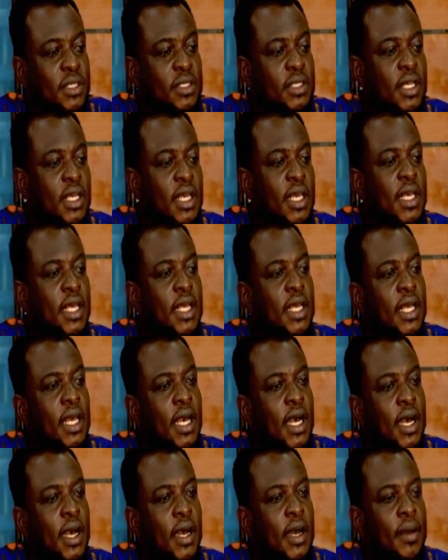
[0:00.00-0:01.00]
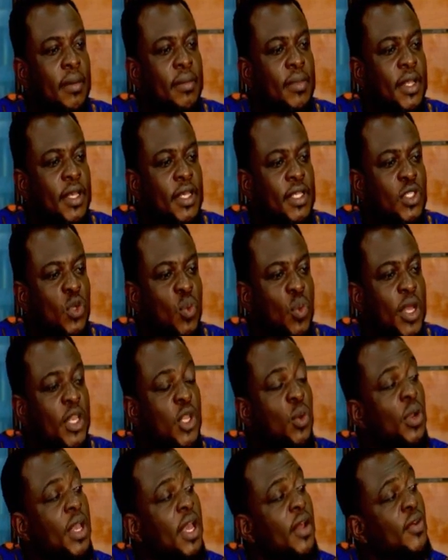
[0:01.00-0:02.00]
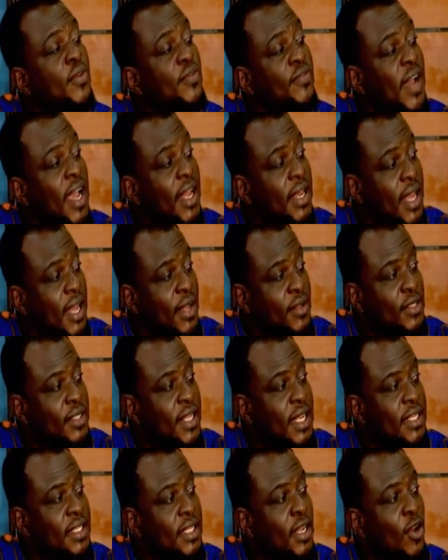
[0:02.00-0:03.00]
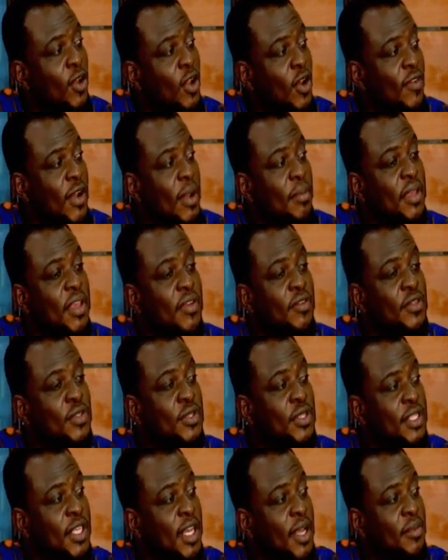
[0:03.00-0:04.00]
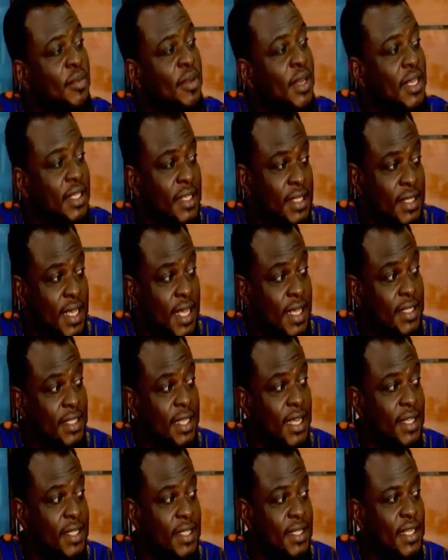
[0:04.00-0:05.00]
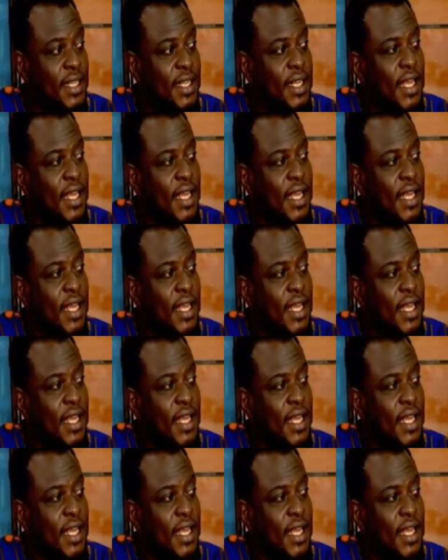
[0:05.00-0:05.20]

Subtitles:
means there's a way they will get to find out that the love I'm giving to them is tainted.